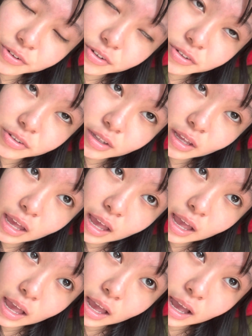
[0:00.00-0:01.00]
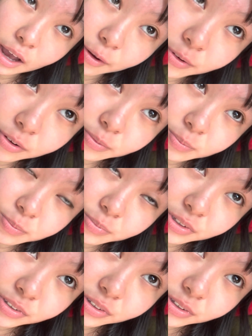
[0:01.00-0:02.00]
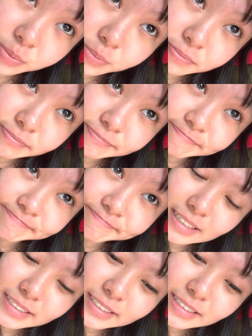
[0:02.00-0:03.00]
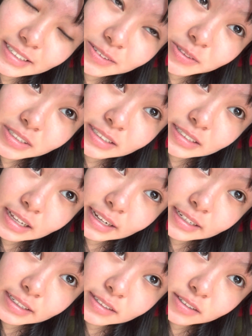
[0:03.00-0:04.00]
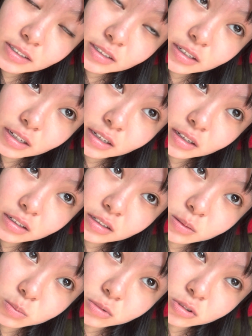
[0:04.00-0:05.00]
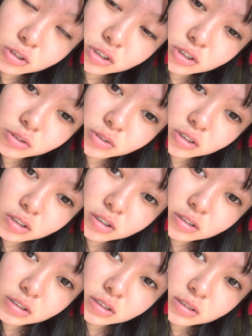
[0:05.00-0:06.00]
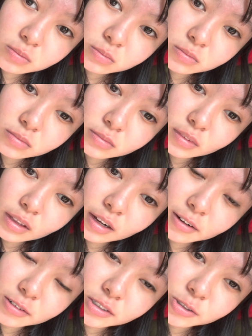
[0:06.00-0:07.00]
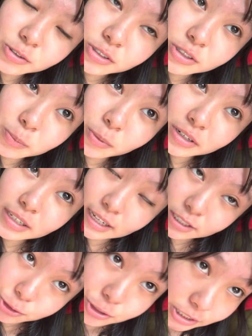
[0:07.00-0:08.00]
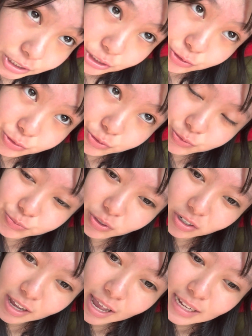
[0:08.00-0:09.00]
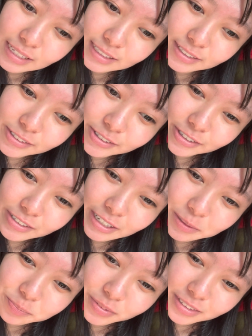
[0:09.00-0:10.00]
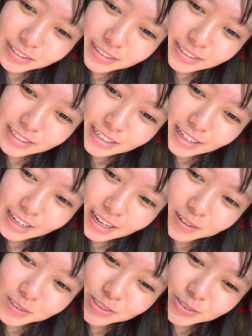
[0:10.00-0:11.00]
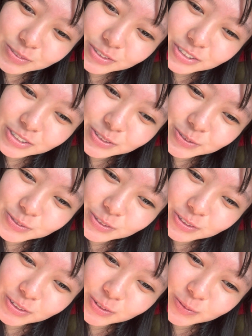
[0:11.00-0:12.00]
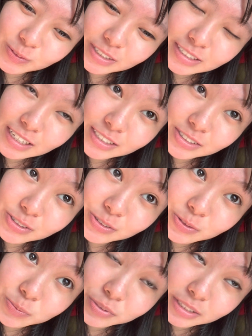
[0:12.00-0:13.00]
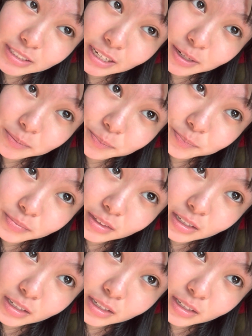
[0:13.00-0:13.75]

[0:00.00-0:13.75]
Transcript: because i will miss him yesterday was like an emotional roller coaster. I was good in the morning as you can see from the vlog. Then the thought happened. I was emotional from the thought onwards until big time.